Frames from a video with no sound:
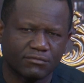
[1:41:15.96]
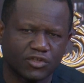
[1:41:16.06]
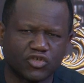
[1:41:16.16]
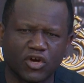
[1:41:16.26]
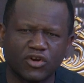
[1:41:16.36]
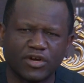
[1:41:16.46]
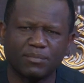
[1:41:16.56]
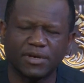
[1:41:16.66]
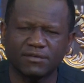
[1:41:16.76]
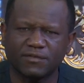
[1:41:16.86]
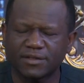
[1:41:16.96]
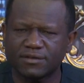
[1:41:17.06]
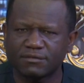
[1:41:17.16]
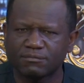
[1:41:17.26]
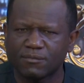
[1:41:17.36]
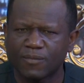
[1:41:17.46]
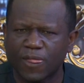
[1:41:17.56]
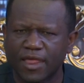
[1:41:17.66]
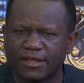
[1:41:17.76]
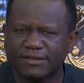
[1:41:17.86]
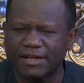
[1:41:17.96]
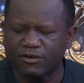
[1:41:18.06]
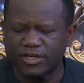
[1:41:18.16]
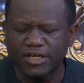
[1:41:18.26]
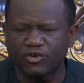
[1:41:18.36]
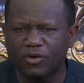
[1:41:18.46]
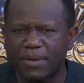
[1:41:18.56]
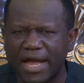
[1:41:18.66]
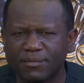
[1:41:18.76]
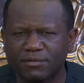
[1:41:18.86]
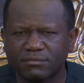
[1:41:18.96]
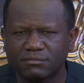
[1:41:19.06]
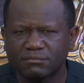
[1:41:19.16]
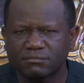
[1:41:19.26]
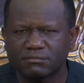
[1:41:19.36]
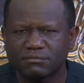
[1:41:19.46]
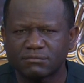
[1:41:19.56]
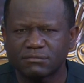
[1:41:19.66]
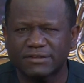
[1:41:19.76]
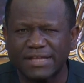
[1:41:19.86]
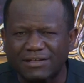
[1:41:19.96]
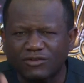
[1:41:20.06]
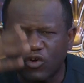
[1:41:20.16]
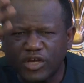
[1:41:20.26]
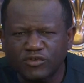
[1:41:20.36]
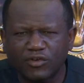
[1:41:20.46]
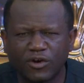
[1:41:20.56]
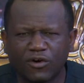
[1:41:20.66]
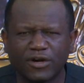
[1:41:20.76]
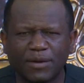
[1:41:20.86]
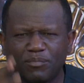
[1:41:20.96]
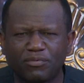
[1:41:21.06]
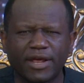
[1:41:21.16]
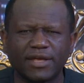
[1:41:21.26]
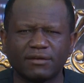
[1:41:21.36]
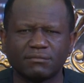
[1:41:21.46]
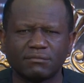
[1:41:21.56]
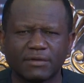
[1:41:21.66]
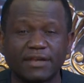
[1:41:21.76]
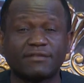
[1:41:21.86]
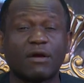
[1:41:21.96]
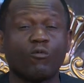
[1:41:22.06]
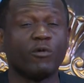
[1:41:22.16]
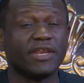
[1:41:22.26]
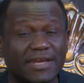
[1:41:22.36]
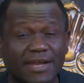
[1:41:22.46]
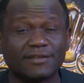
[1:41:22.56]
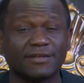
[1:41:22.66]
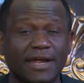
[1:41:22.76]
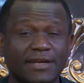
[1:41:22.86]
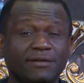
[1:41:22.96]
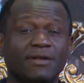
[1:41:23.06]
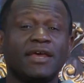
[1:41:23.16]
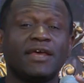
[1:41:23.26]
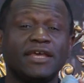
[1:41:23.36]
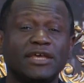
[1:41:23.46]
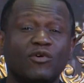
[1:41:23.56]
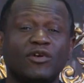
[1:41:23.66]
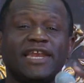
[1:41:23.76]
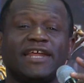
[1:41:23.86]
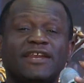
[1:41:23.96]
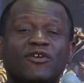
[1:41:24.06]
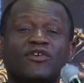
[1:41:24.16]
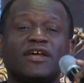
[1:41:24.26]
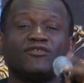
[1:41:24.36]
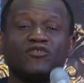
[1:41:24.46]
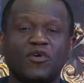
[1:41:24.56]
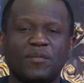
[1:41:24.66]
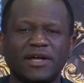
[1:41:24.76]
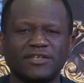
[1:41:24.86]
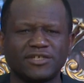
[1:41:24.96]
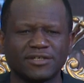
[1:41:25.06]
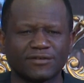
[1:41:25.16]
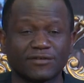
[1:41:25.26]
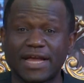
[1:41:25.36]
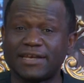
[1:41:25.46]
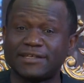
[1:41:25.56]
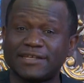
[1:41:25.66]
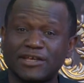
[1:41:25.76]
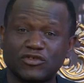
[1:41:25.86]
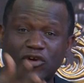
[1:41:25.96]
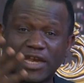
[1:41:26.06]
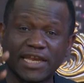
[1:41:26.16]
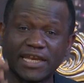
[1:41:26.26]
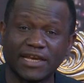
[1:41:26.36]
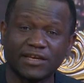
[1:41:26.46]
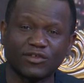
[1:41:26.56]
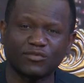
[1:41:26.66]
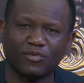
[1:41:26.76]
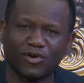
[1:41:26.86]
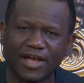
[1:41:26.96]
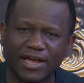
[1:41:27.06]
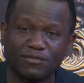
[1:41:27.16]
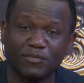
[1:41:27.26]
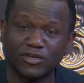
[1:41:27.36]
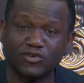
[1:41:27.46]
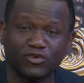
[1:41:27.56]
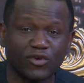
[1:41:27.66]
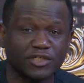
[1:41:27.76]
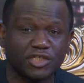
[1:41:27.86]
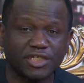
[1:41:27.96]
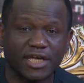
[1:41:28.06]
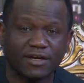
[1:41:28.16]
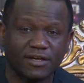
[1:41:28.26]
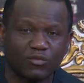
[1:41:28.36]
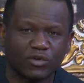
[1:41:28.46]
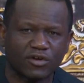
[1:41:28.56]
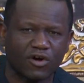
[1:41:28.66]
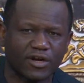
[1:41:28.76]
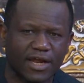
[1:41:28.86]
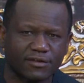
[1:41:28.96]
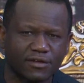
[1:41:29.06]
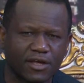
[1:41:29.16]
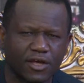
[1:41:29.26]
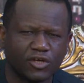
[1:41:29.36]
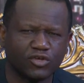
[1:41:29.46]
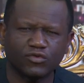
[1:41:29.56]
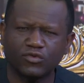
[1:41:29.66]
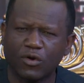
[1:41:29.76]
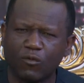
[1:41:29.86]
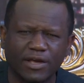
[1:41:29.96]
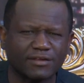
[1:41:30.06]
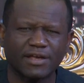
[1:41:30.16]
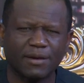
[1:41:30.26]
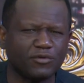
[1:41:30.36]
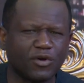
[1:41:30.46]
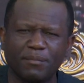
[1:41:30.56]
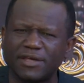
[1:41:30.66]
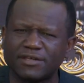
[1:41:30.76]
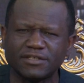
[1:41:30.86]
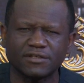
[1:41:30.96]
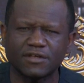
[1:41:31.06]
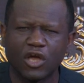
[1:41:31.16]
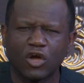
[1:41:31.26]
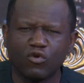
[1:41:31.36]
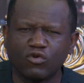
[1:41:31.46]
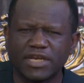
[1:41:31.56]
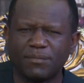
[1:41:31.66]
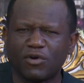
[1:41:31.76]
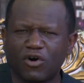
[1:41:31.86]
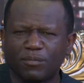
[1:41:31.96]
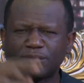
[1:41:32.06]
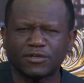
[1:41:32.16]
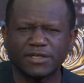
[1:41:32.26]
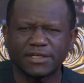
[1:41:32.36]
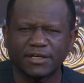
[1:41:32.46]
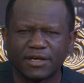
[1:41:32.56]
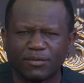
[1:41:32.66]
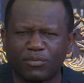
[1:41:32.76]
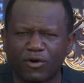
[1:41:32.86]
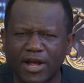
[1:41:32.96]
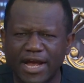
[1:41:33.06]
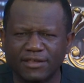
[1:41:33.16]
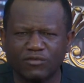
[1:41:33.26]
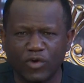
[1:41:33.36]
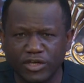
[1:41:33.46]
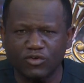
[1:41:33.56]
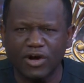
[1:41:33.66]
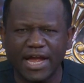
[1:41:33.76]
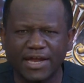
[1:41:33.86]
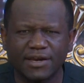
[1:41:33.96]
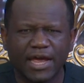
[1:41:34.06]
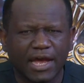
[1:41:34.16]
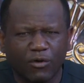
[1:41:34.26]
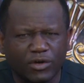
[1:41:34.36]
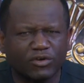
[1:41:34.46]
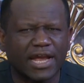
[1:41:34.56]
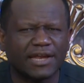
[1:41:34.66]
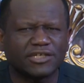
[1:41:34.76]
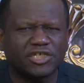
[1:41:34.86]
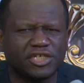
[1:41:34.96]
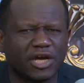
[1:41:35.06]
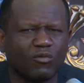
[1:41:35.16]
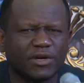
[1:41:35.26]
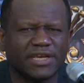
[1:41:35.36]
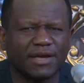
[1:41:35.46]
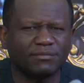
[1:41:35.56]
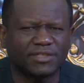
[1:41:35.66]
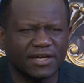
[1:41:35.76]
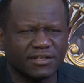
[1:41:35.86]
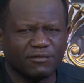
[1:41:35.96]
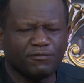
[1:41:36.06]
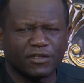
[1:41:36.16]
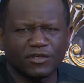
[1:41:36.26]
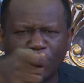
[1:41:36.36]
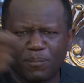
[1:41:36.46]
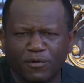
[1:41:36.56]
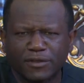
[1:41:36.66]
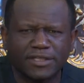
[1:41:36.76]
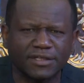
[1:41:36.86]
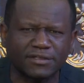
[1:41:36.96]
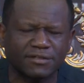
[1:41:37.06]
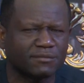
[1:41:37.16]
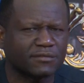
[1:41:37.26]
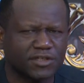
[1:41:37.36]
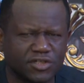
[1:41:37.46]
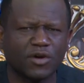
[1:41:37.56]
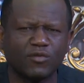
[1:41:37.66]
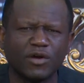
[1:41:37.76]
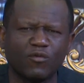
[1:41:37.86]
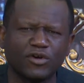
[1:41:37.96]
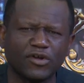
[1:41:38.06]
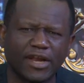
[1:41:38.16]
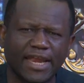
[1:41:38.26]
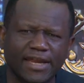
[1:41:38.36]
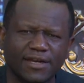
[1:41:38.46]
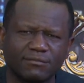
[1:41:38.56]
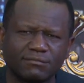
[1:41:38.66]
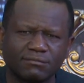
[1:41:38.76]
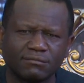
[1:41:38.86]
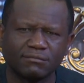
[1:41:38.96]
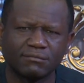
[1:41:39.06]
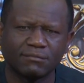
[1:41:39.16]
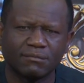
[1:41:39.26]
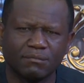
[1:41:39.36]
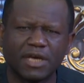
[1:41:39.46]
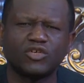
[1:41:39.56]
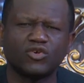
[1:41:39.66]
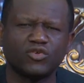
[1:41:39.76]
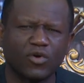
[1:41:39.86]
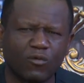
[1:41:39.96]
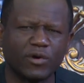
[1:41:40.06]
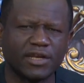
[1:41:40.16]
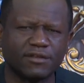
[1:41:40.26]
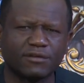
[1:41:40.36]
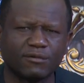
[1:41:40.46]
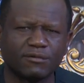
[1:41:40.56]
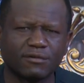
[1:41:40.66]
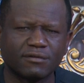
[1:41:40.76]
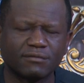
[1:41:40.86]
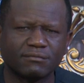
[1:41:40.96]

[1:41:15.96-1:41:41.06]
Join other believers. Start reading your Bible. Start talking to the Lord and praying. And start witnessing and, you know, letting others know about Jesus and the things you are learning in this broadcast. Make sure you are sharing it with others. Use your WhatsApp, your messages. Hook them up to the broadcast where you can. And where you can, share with them. Take the video, post it. Share with them what you are learning. Make sure you are winning souls.